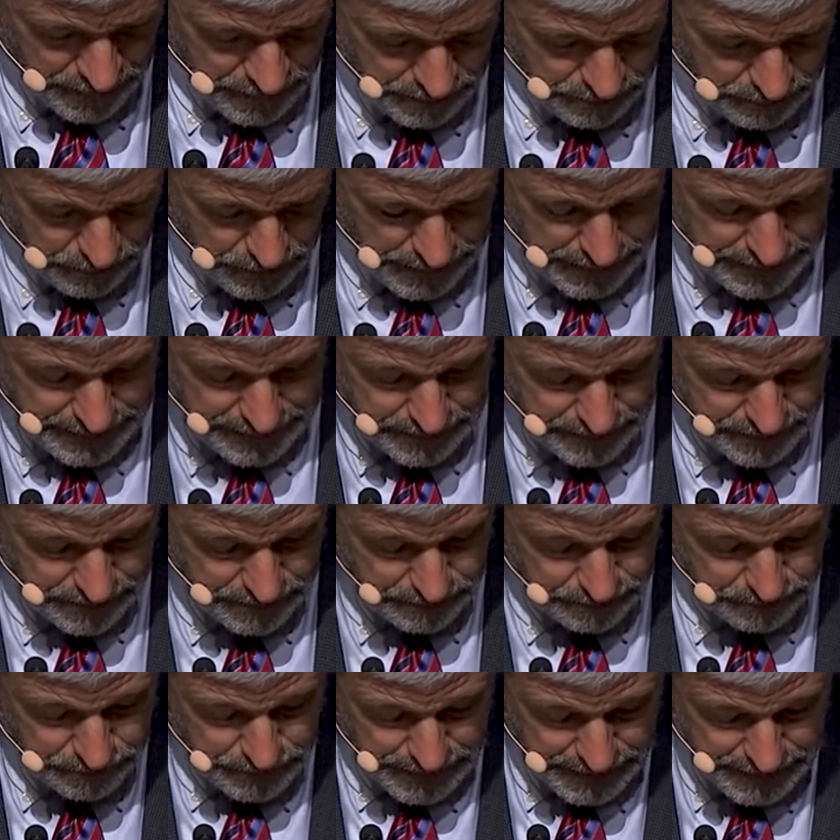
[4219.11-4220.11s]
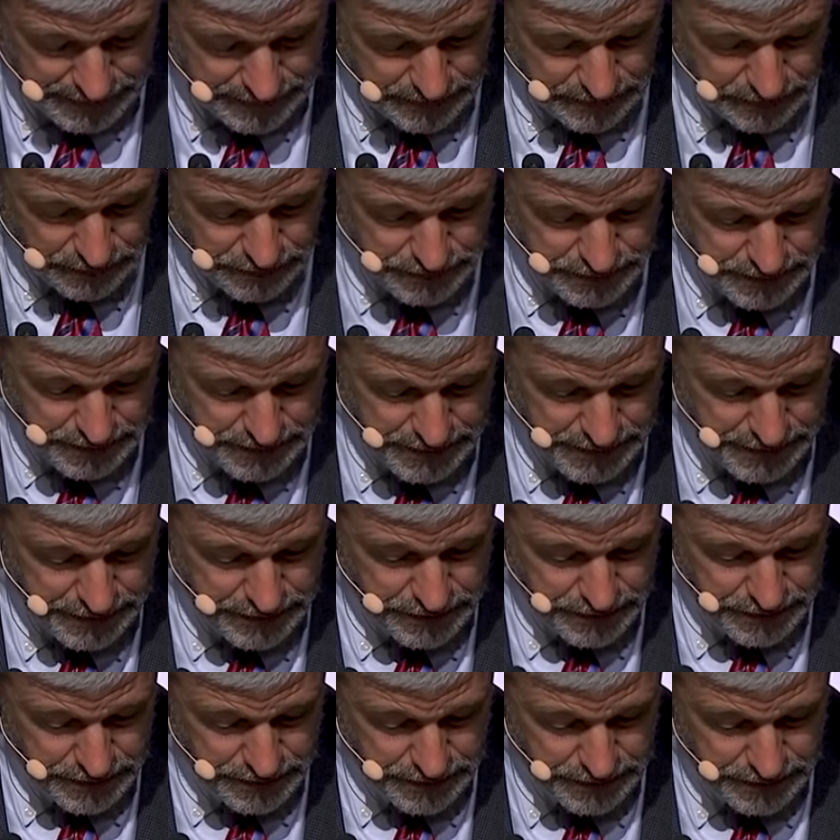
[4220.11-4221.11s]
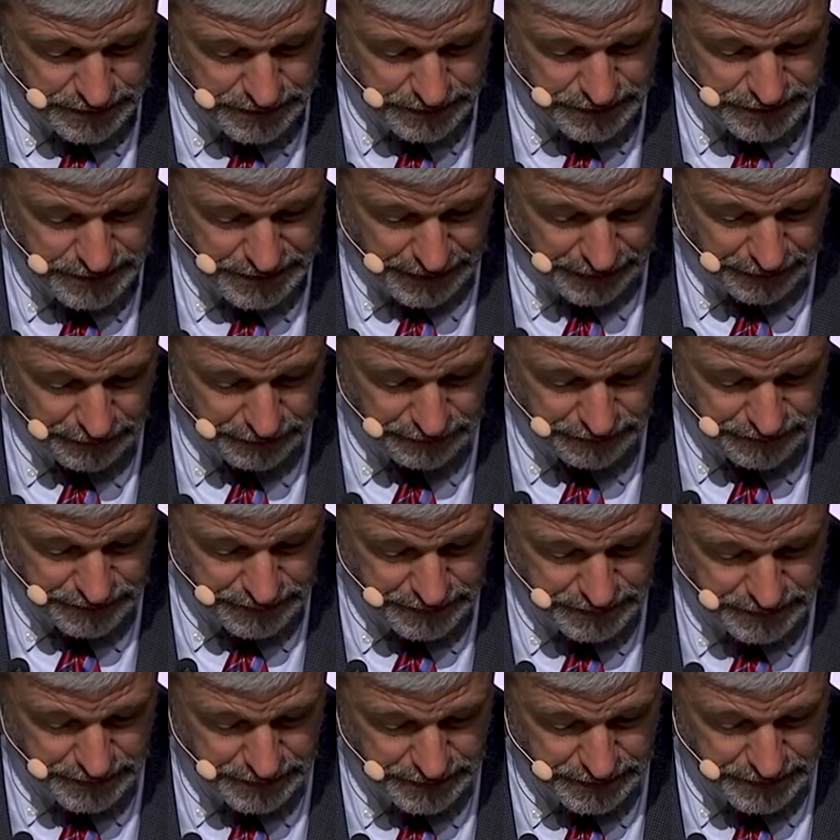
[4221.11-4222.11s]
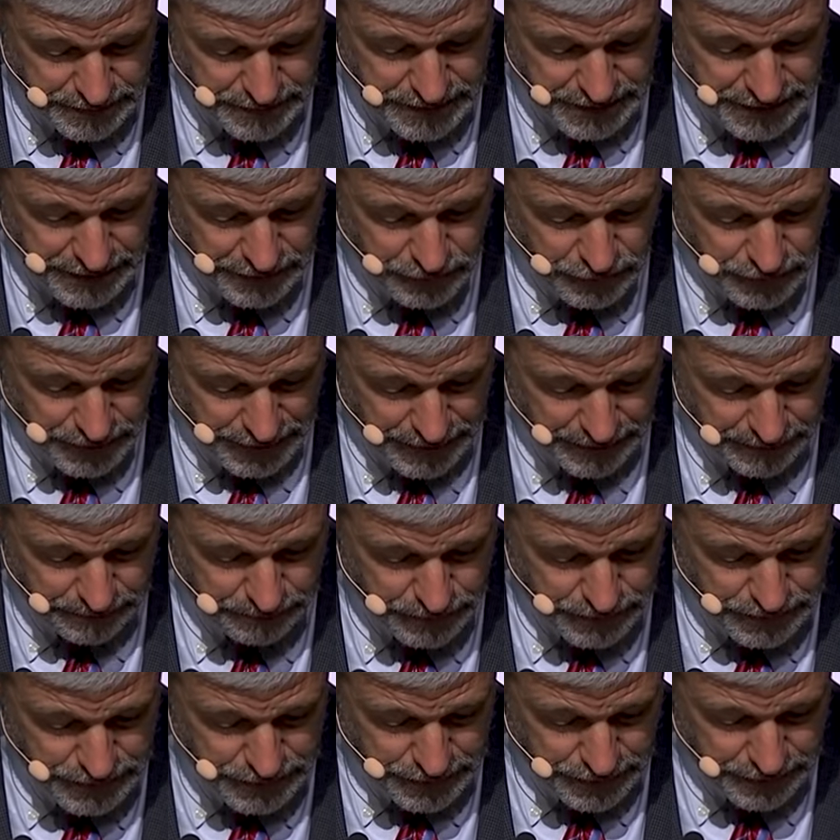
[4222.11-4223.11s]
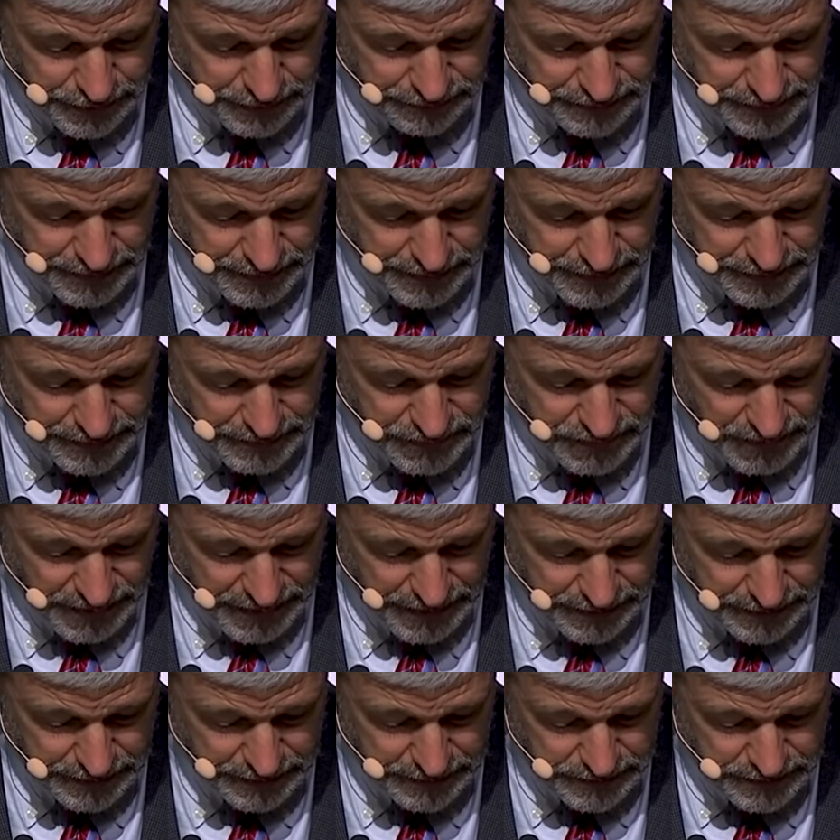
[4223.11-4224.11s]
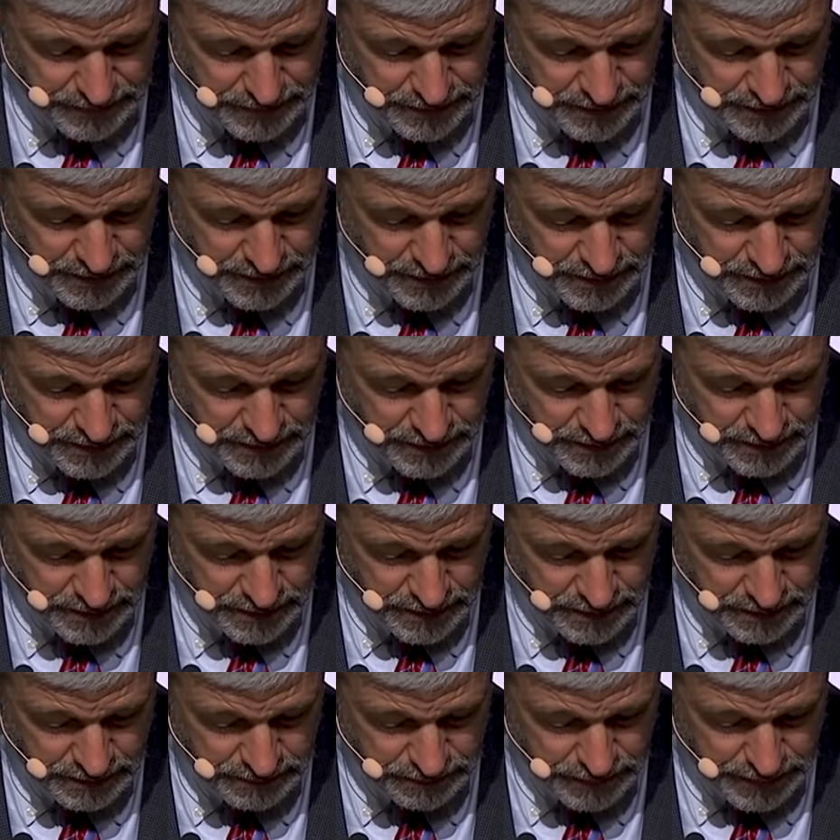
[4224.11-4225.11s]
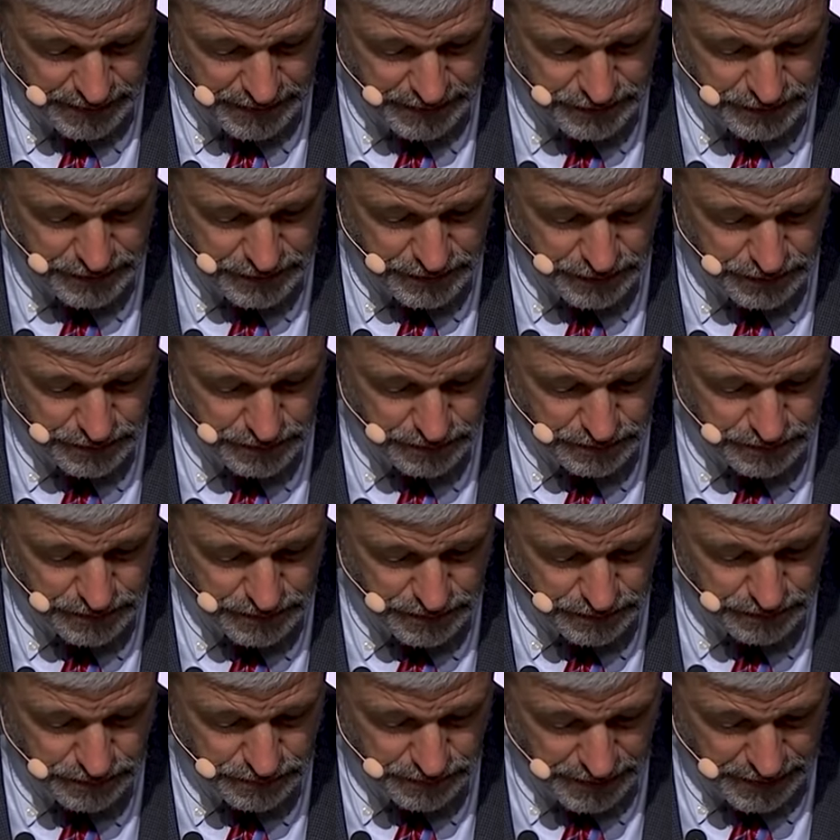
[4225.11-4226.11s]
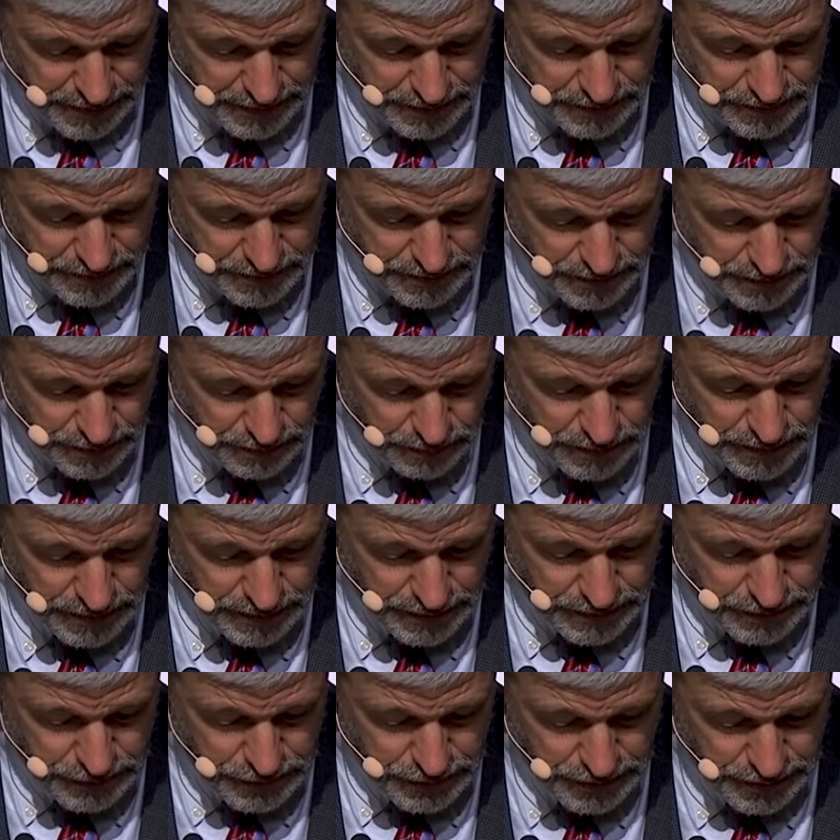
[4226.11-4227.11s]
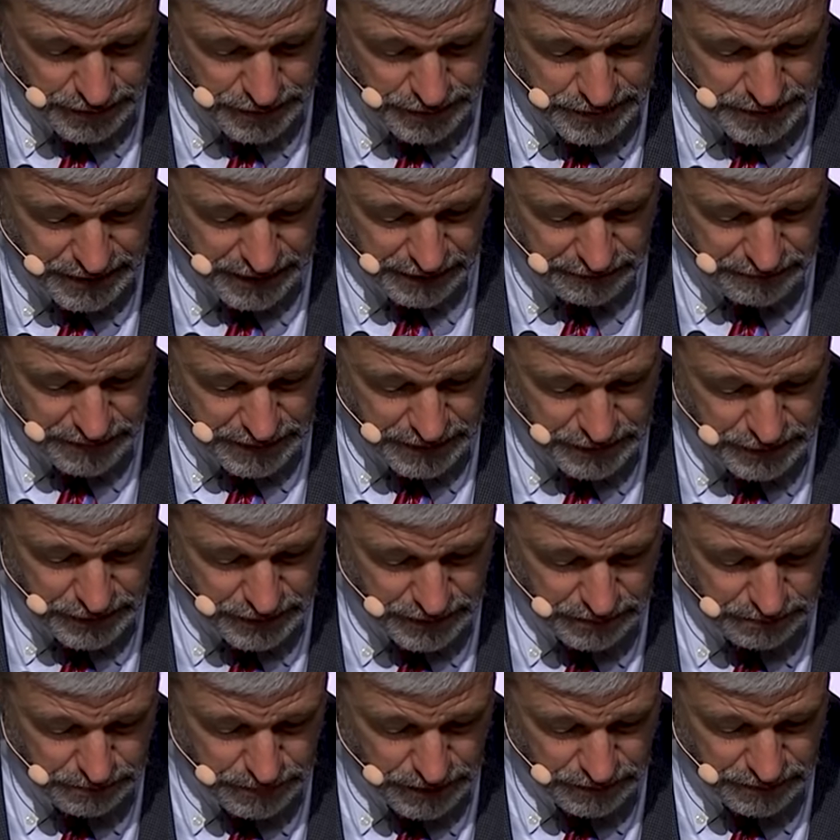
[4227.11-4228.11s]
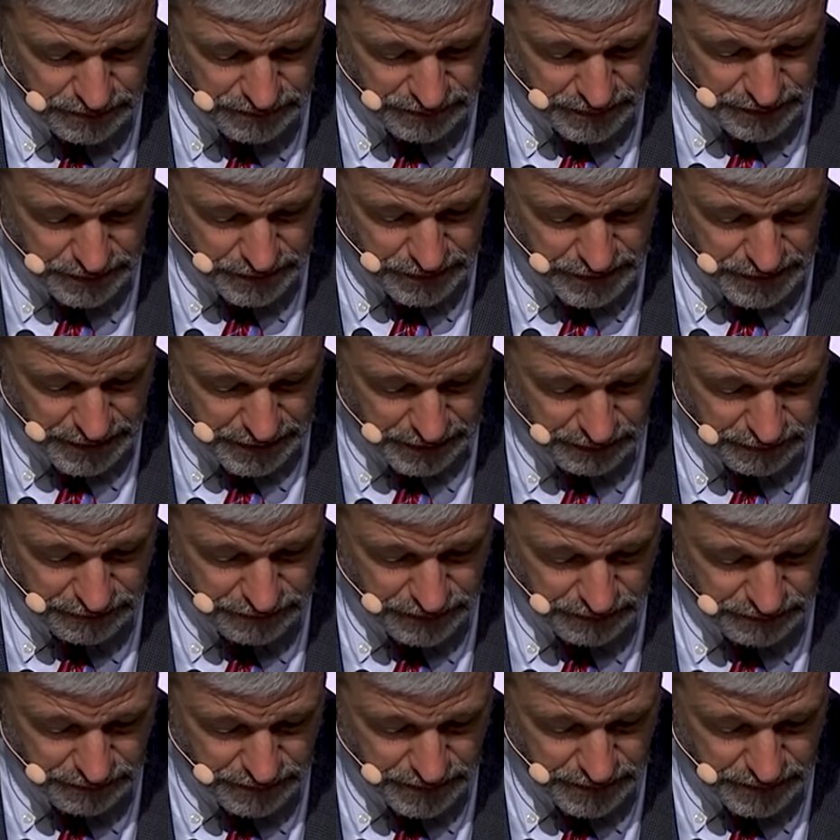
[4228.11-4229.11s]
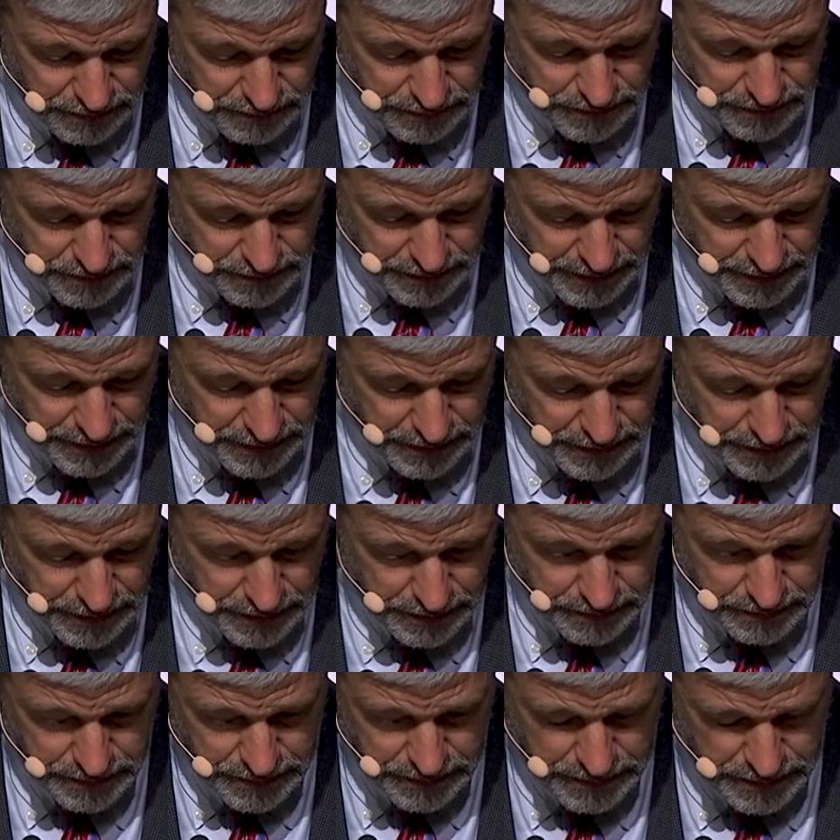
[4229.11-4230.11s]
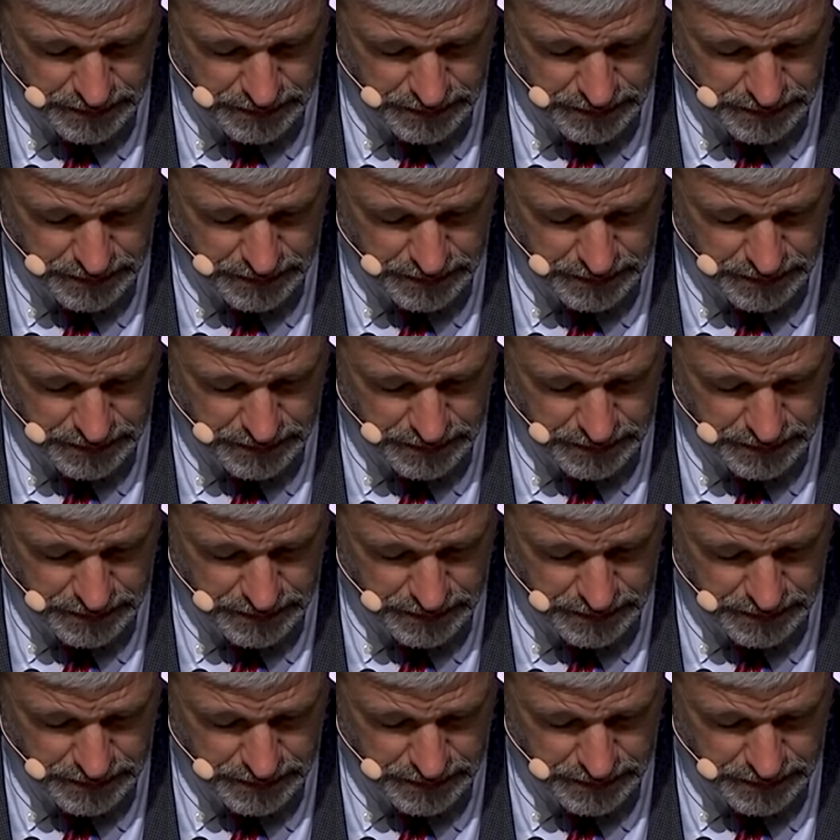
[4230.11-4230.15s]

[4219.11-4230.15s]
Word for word: Play, pay close attention to yourself and to your teaching, Preserve in these things. For as you do this, you will ensure salvation both for yourself and for those who hear you.